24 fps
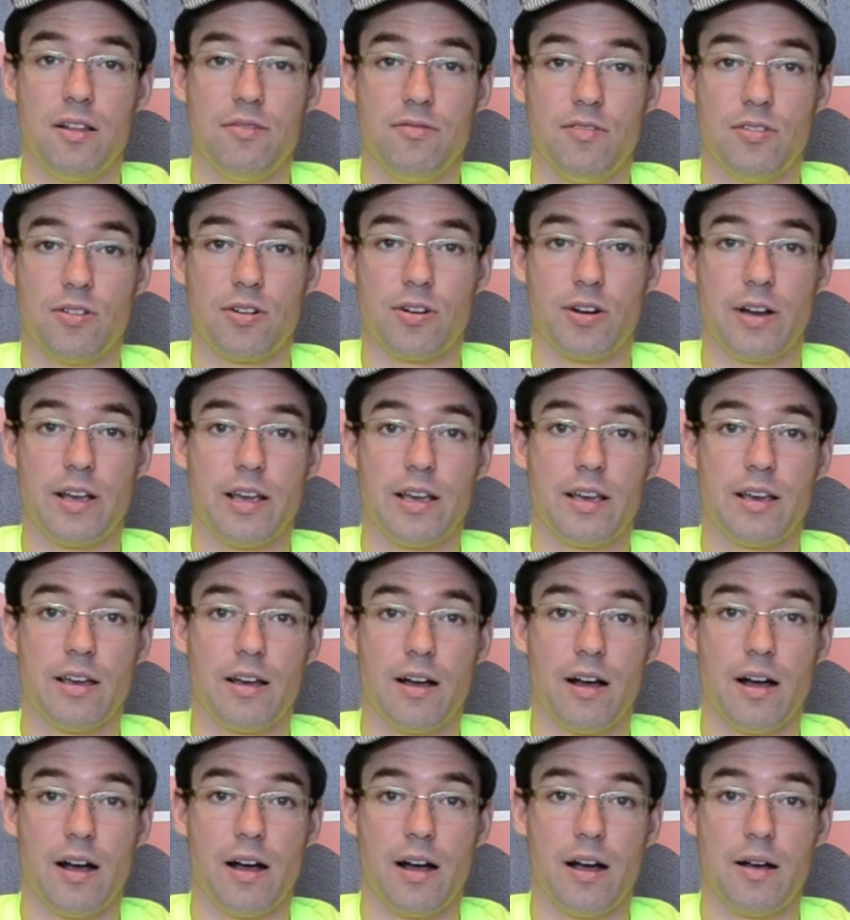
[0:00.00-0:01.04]
of learning
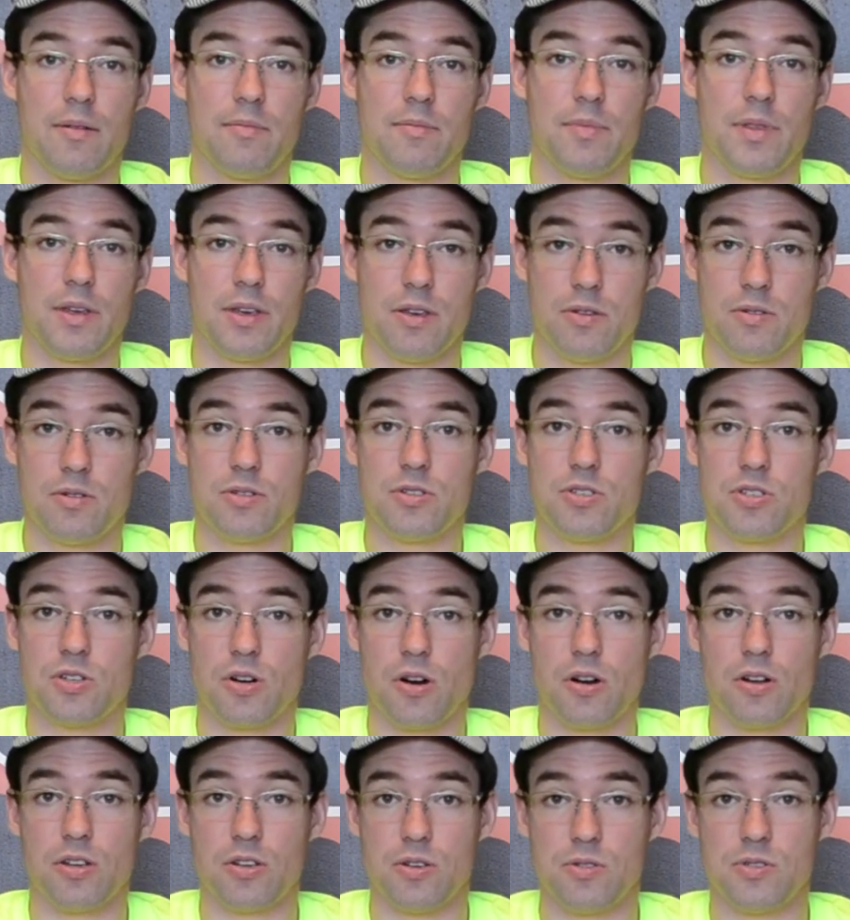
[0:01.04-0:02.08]
that you could
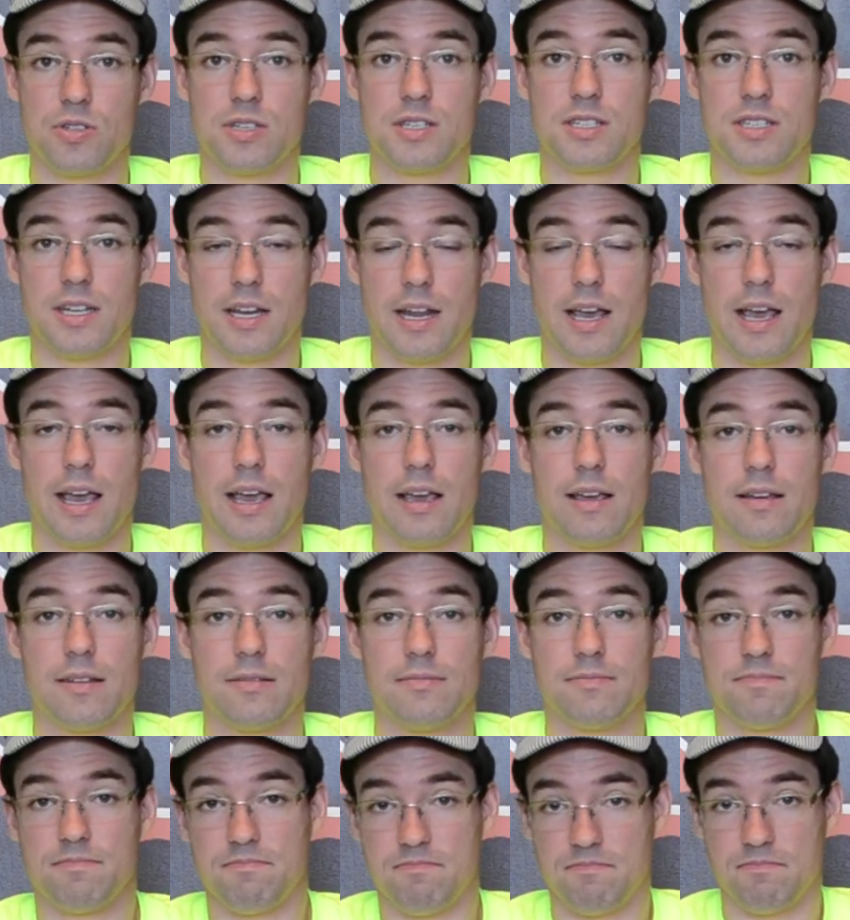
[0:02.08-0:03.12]
start using today,
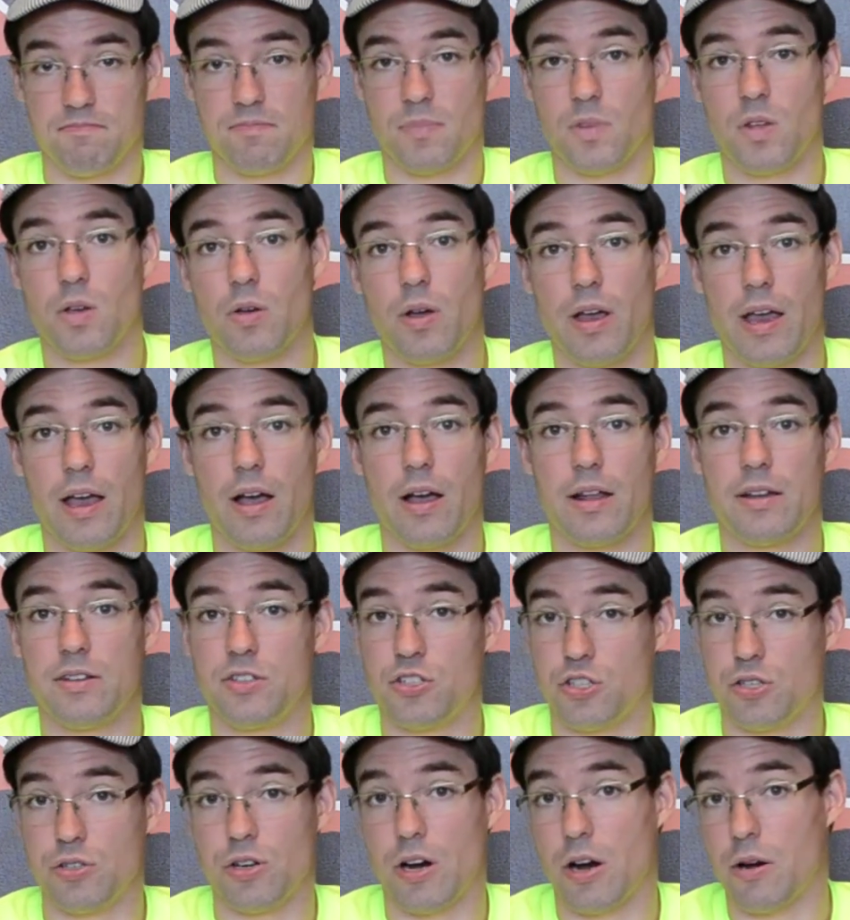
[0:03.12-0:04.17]
and
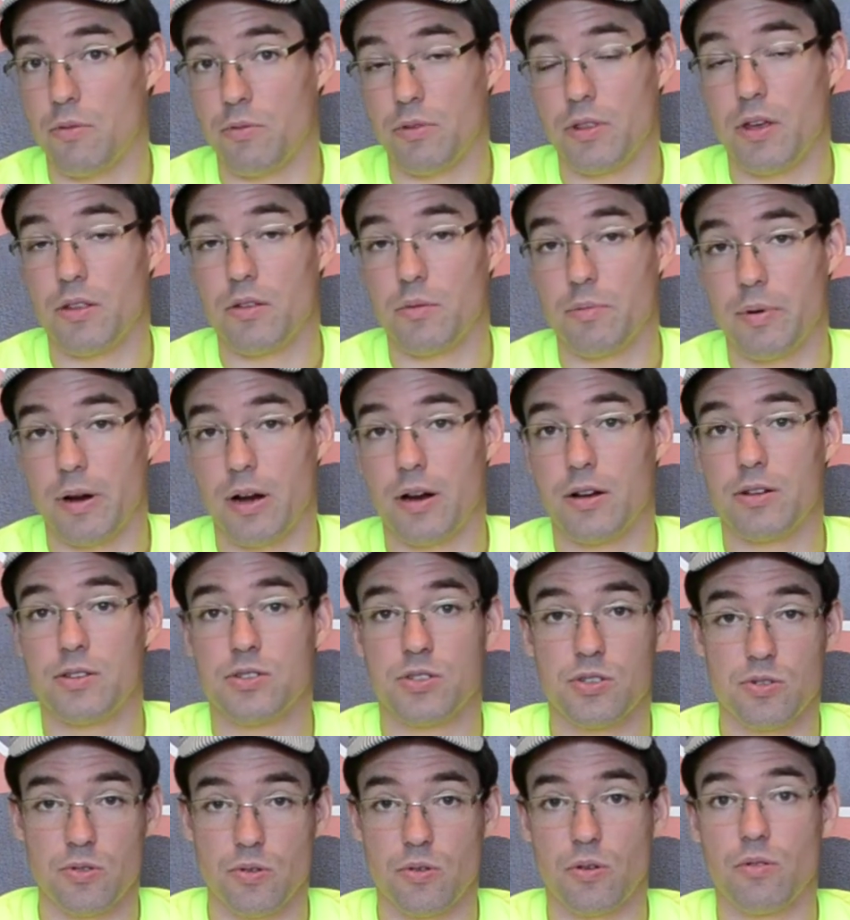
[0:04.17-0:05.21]
share it with other
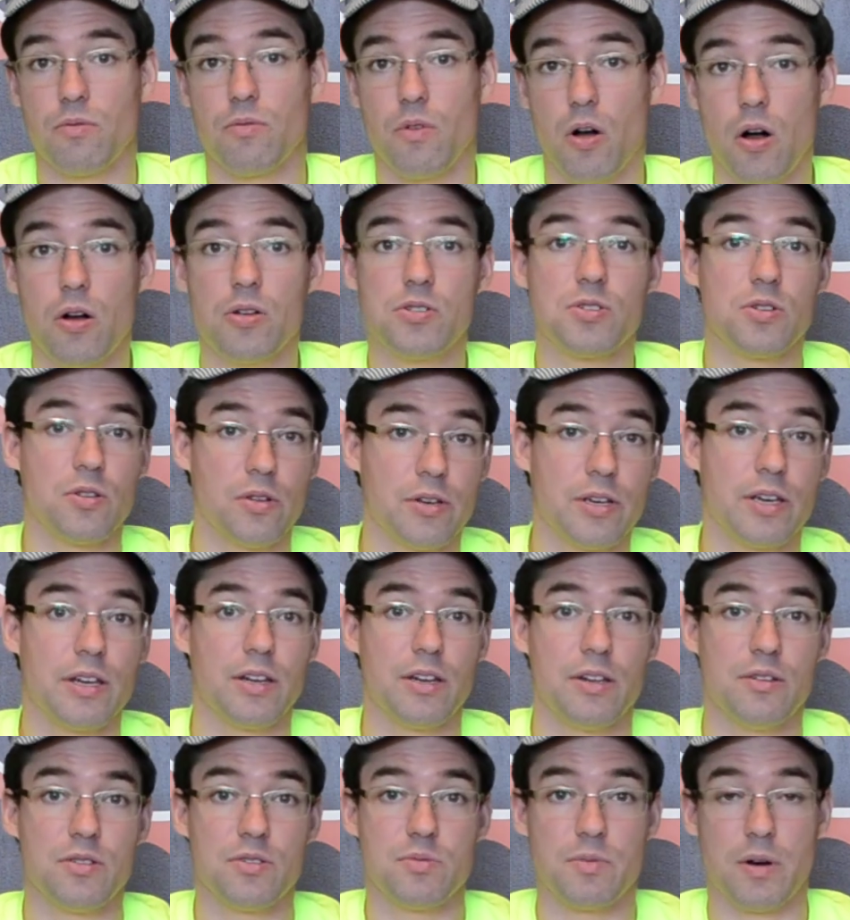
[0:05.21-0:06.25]
parents who are also looking
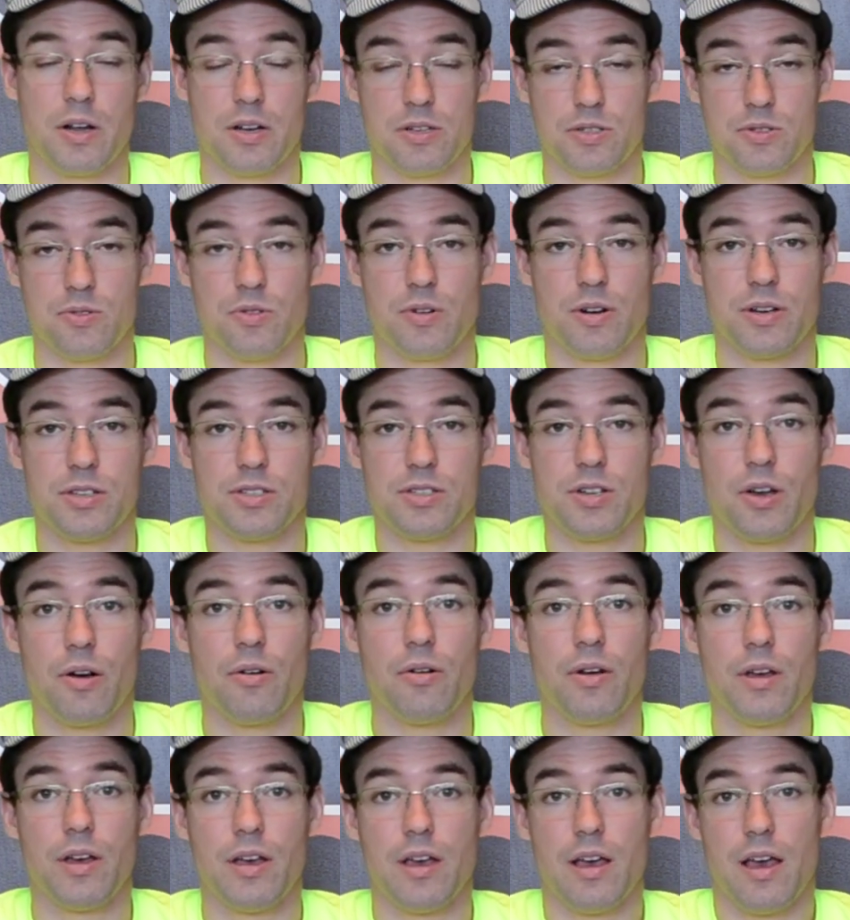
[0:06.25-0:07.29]
to use Montessori. So
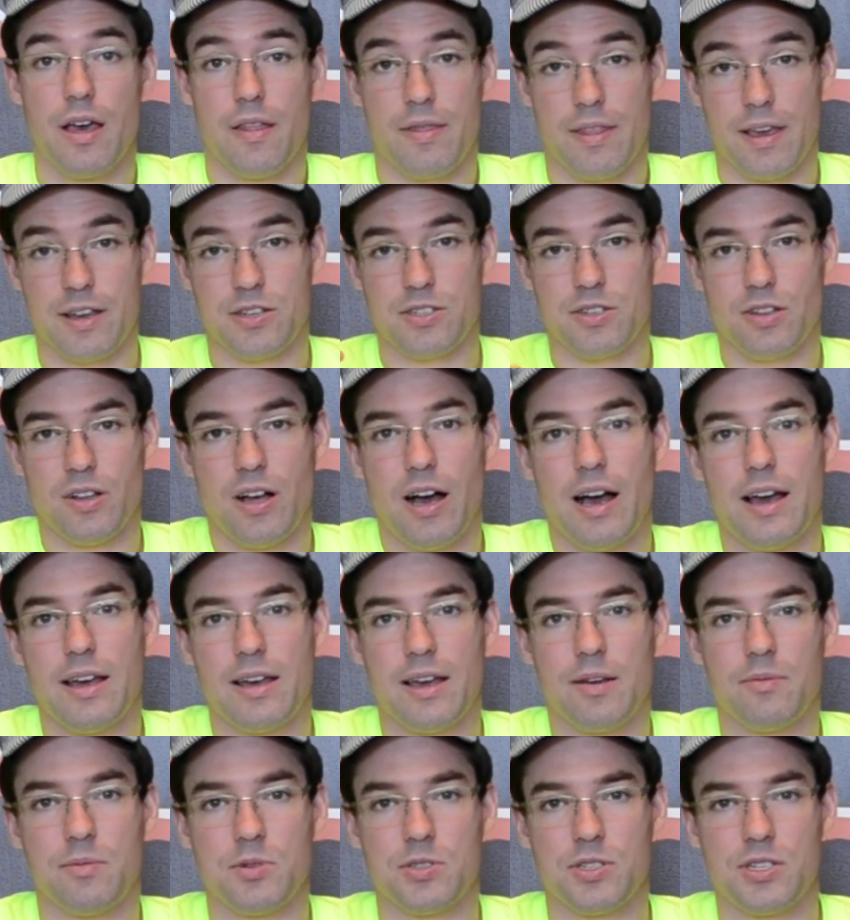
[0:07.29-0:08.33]
thanks a lot,
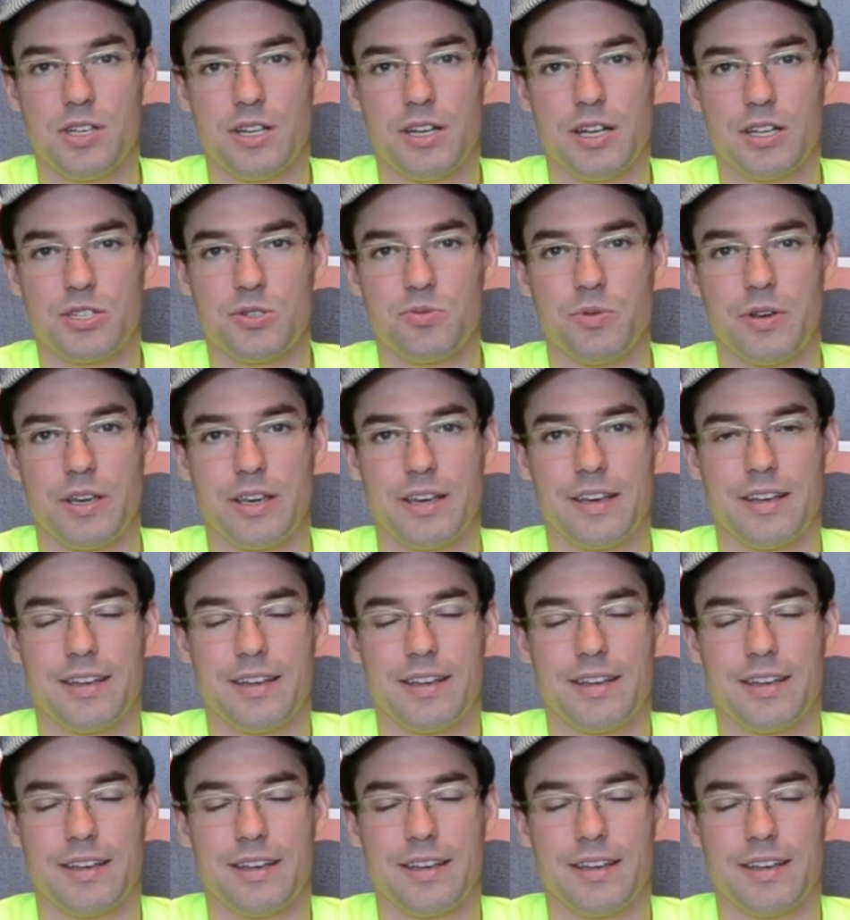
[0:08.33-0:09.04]
and we'll see you next week.